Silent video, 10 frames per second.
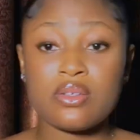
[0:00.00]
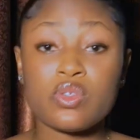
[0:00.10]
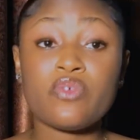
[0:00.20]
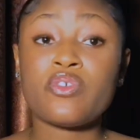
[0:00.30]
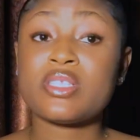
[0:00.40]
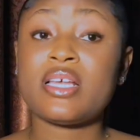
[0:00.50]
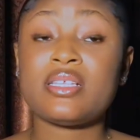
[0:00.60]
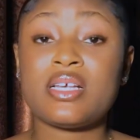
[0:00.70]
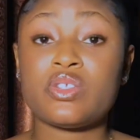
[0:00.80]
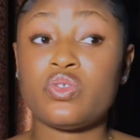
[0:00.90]
So for
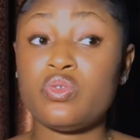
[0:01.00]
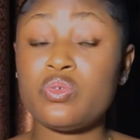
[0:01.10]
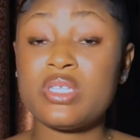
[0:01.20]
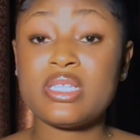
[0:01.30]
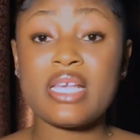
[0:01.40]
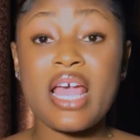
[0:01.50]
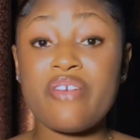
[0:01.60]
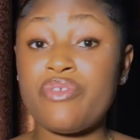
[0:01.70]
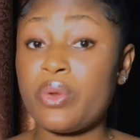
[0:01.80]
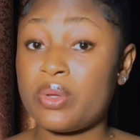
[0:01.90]
starters, use it
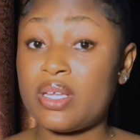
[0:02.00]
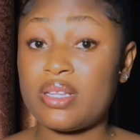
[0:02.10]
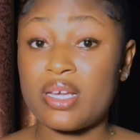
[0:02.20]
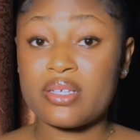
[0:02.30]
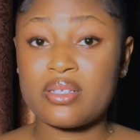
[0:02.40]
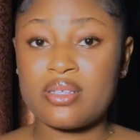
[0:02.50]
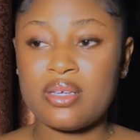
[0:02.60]
every other night.